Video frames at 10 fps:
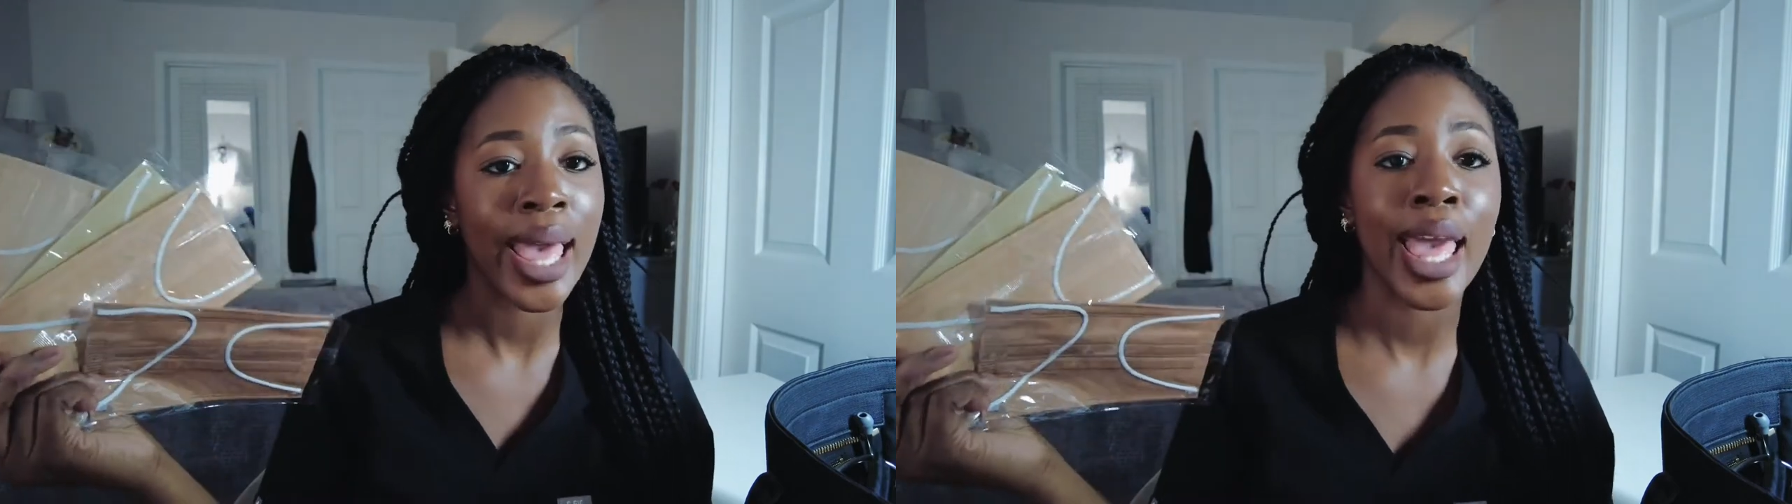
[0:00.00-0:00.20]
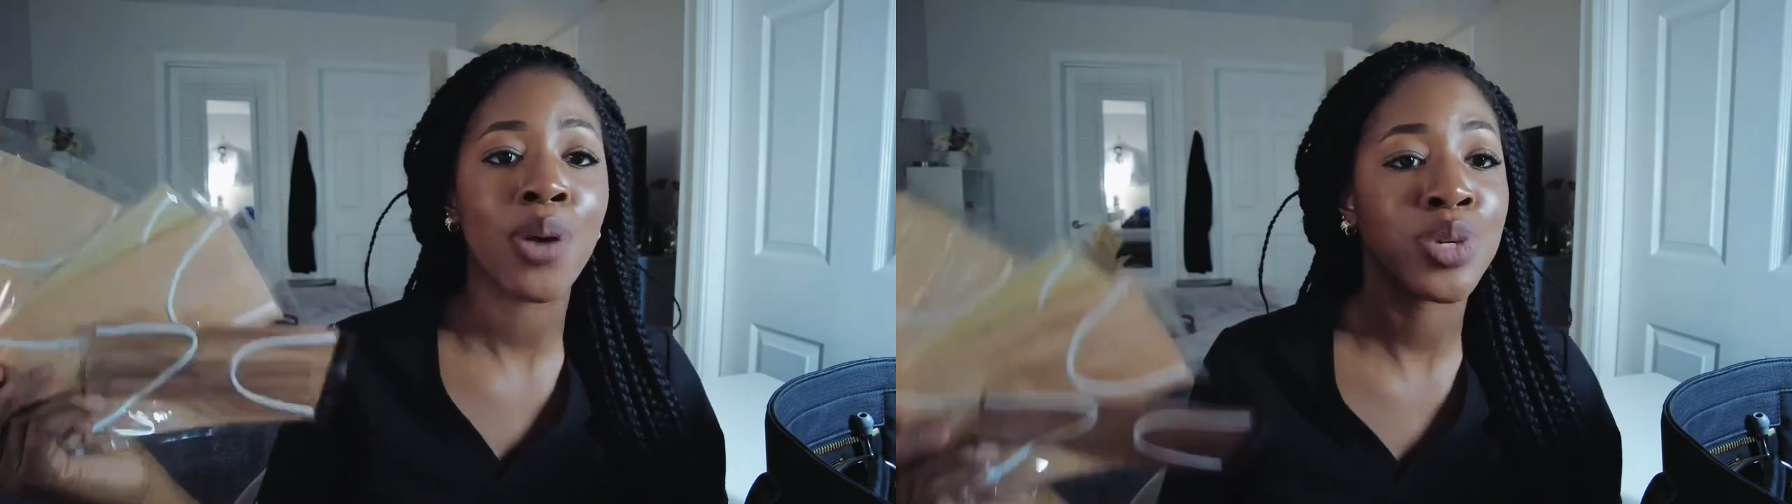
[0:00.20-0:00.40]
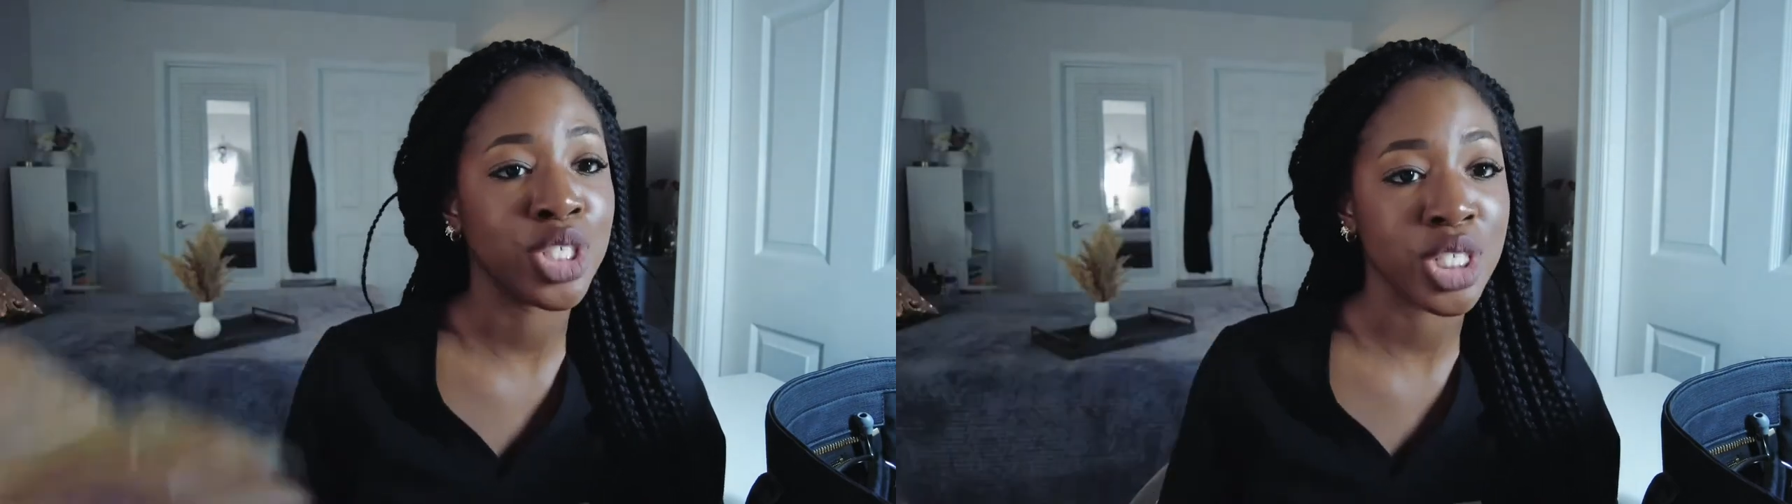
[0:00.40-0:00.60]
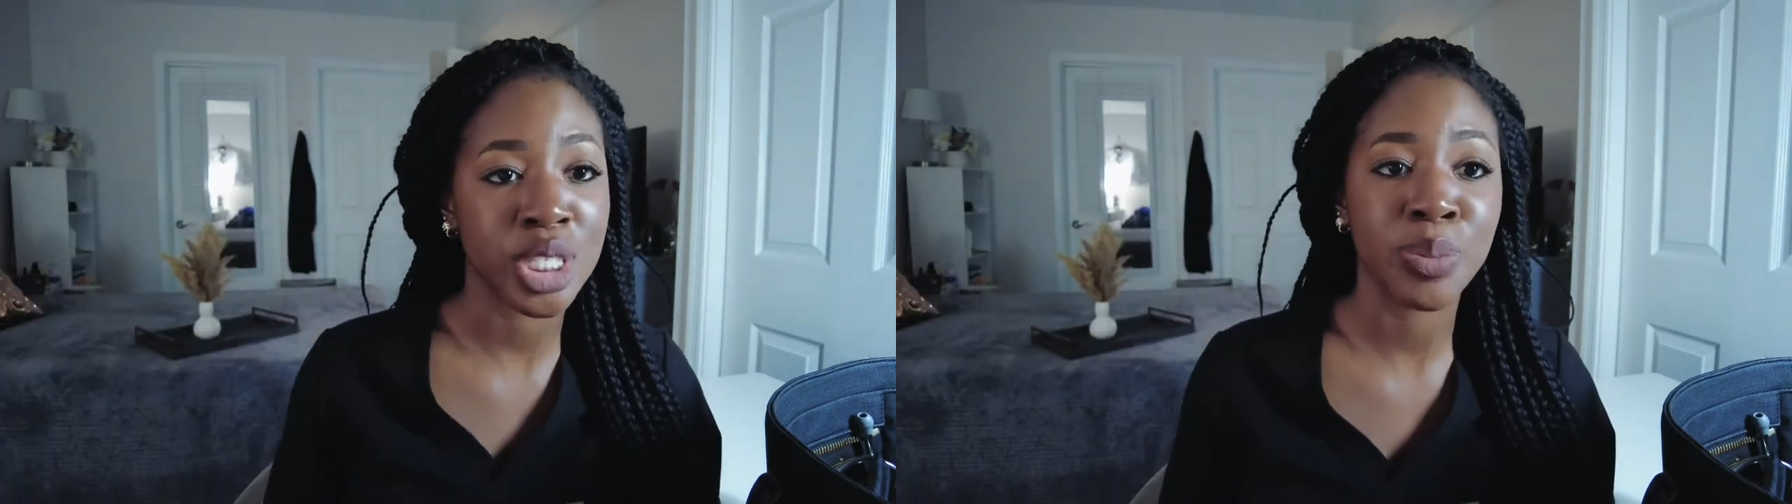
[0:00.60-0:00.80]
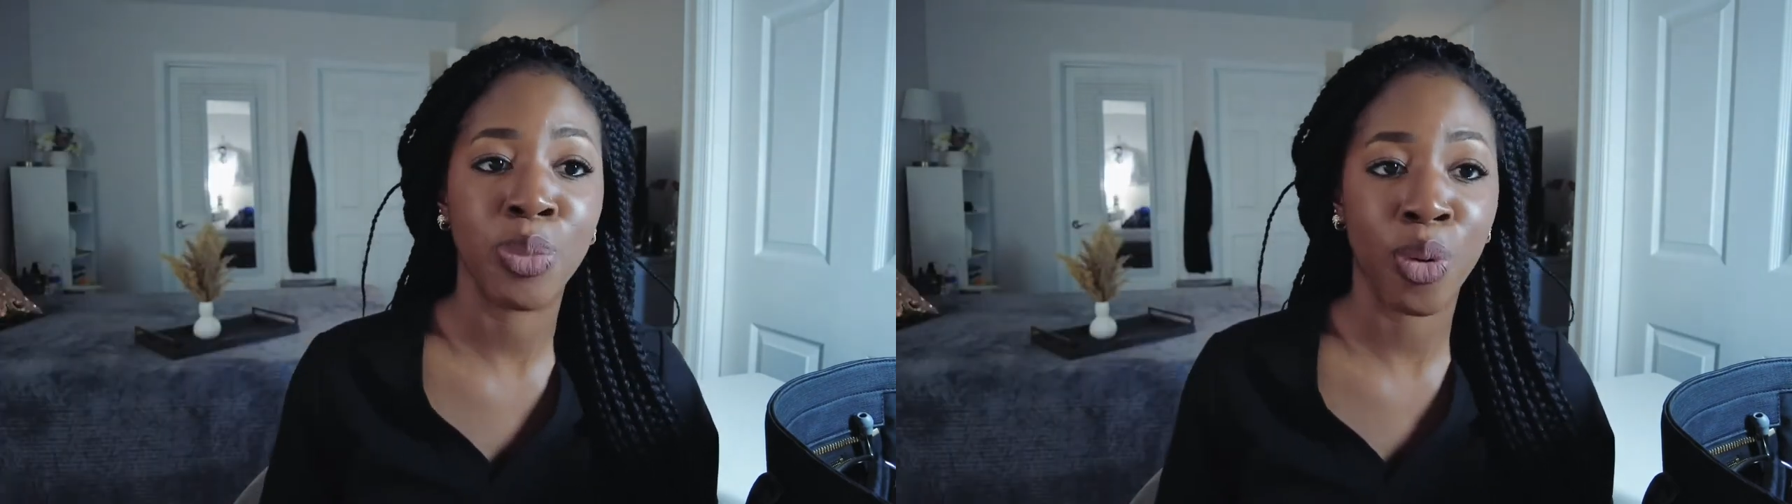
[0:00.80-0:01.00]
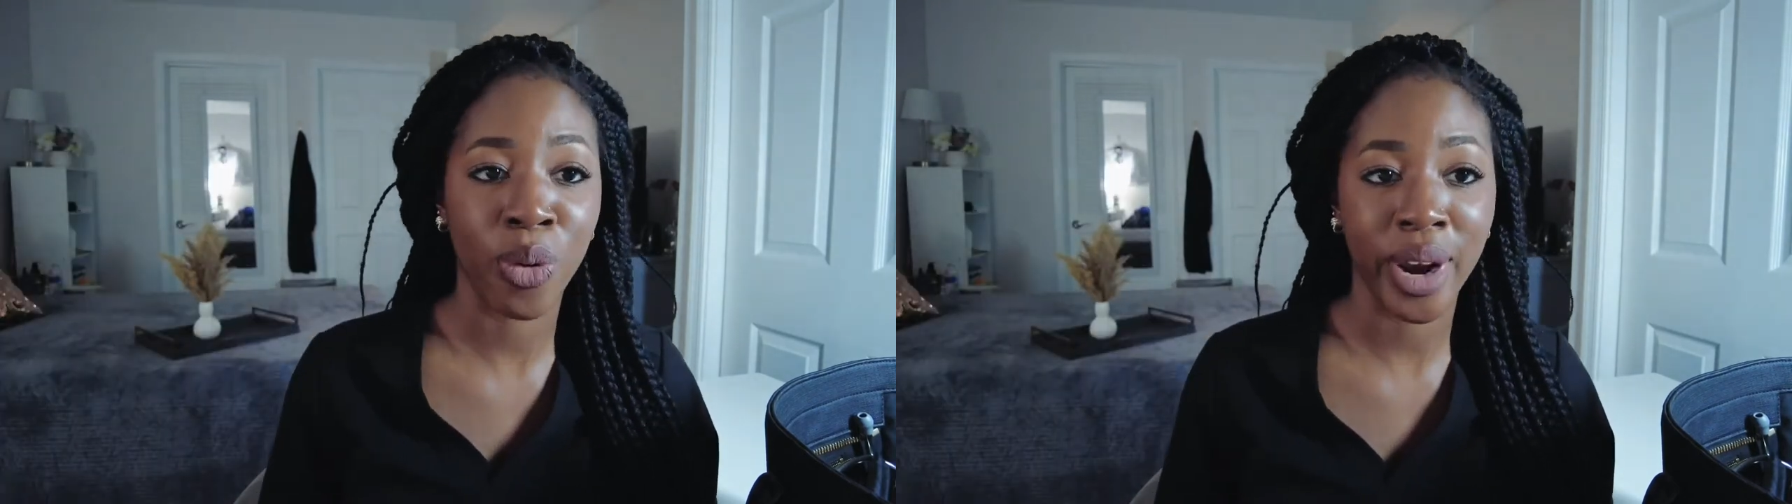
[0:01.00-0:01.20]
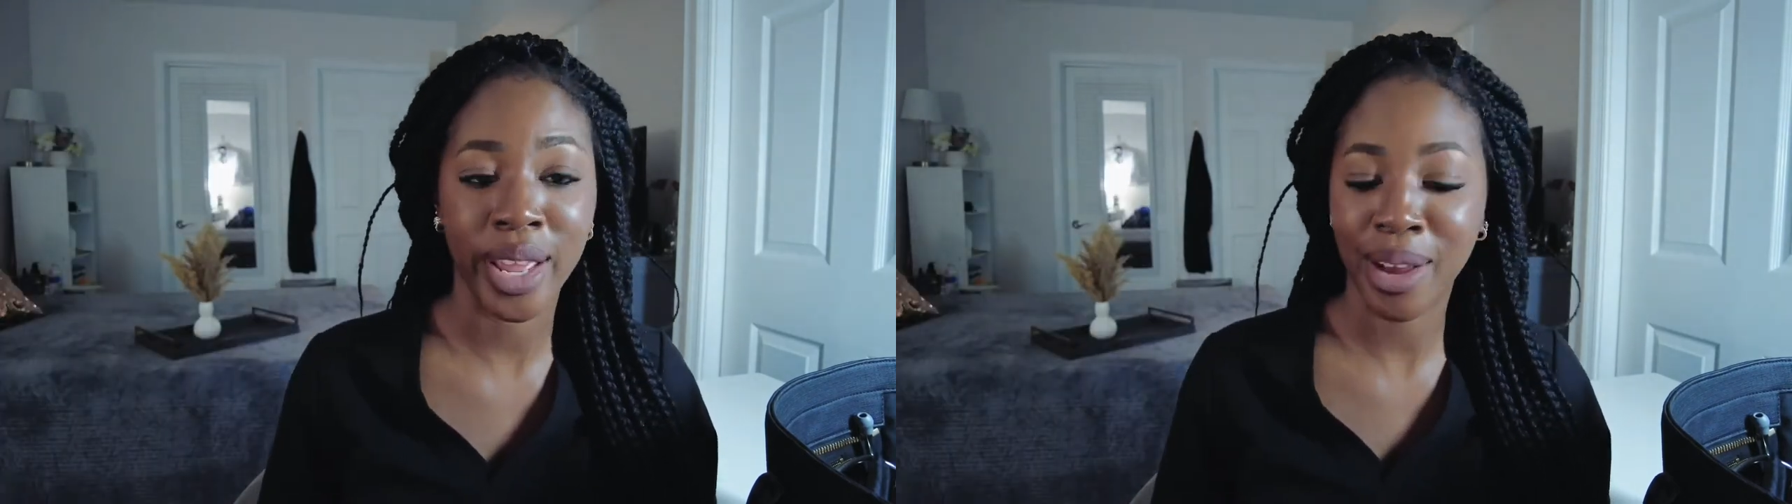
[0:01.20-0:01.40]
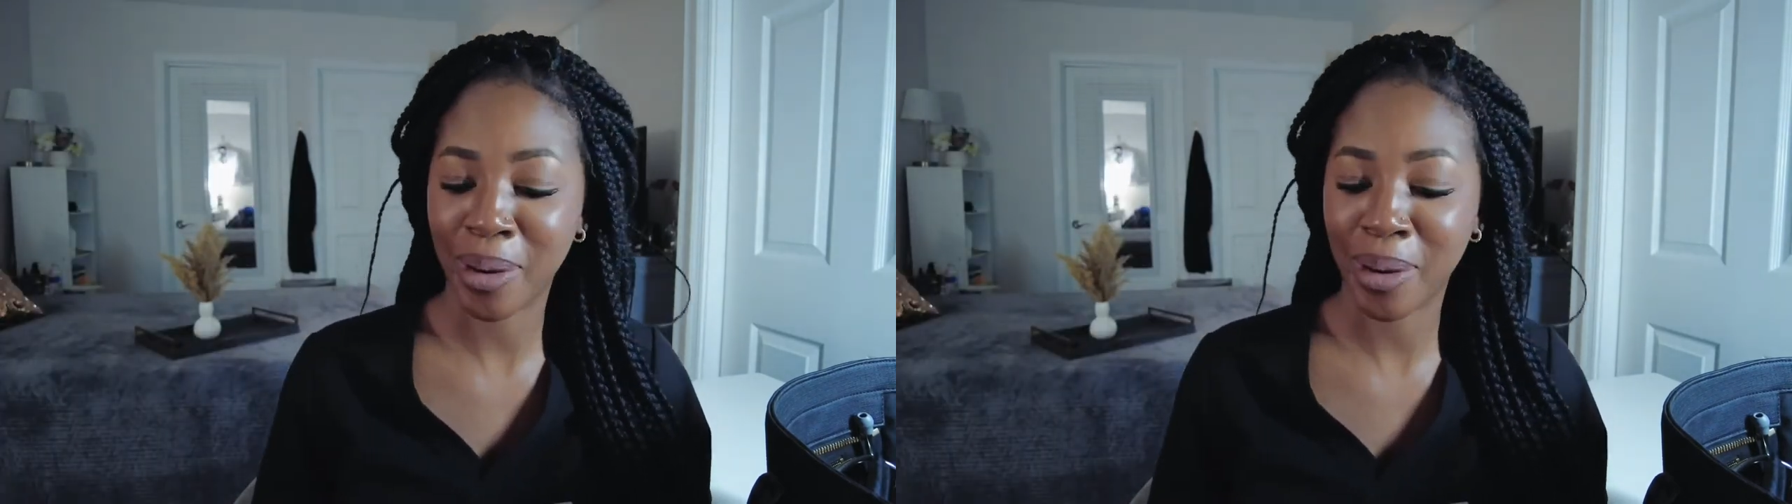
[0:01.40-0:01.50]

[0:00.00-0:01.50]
it was just boring